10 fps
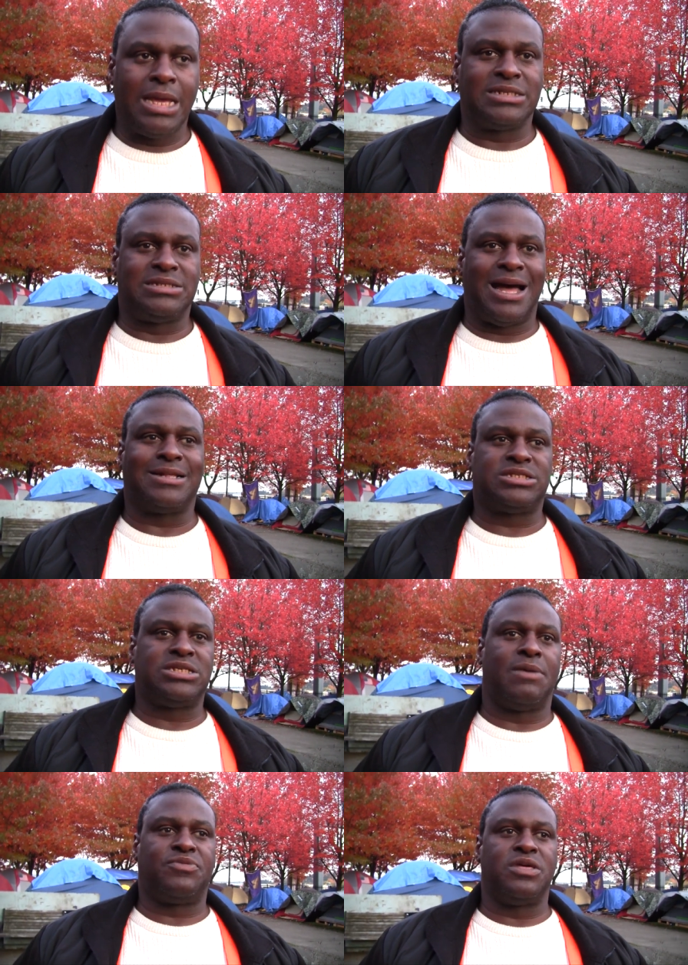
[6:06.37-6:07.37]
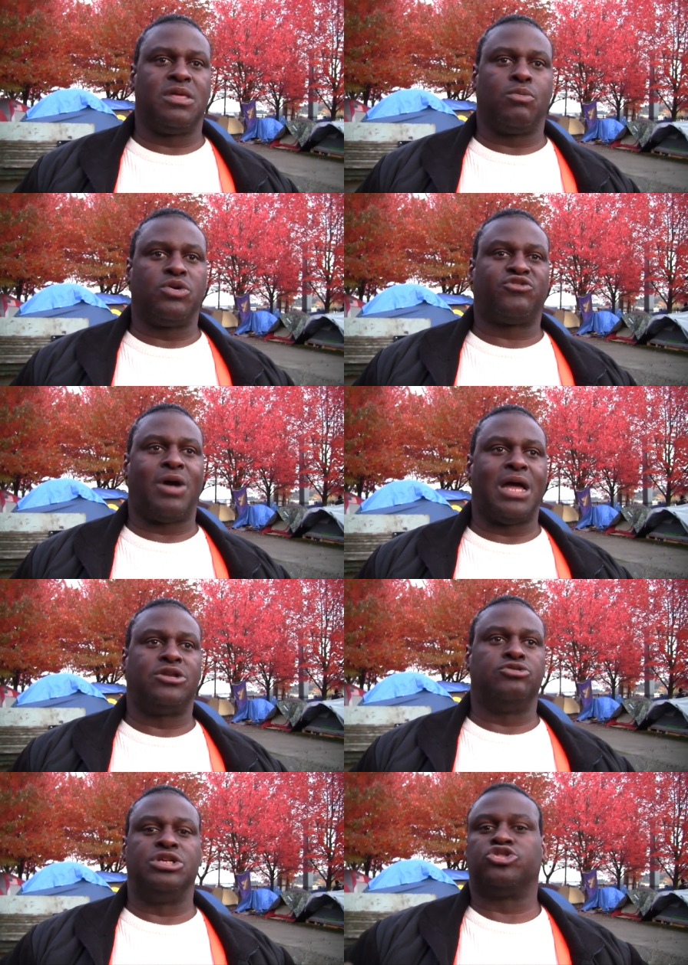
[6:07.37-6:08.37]
It's not something that we're trying
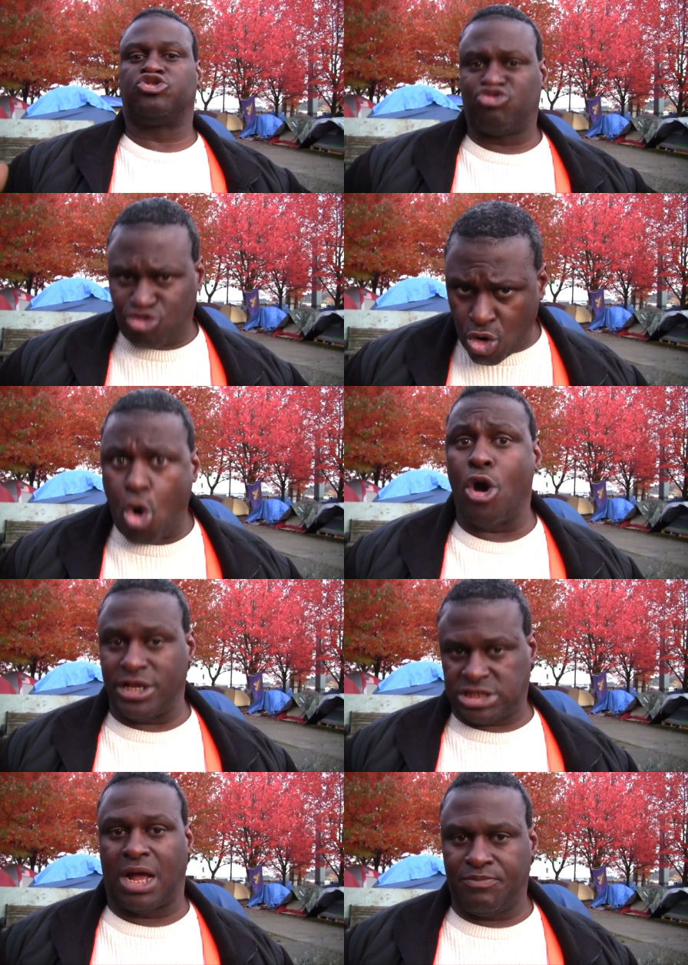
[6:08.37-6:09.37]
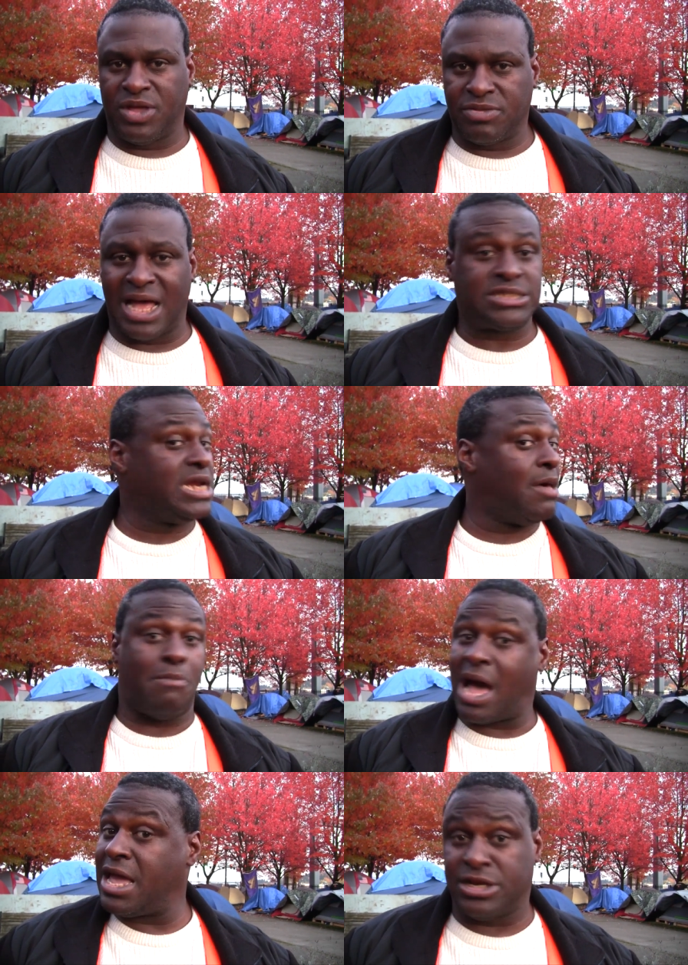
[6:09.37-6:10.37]
to destroy something. That's not
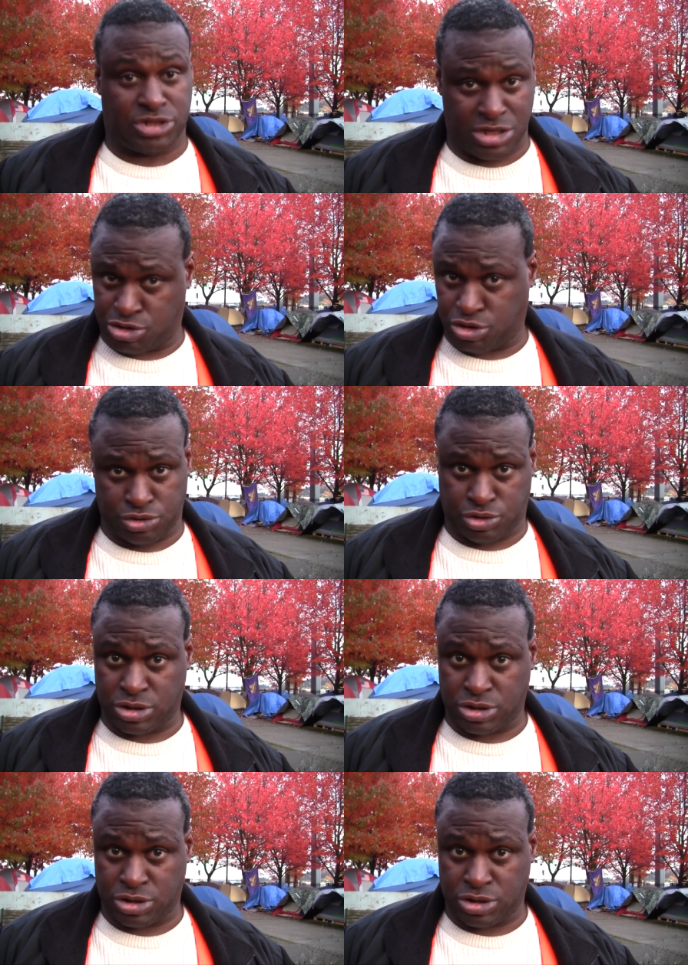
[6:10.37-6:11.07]
my intentions.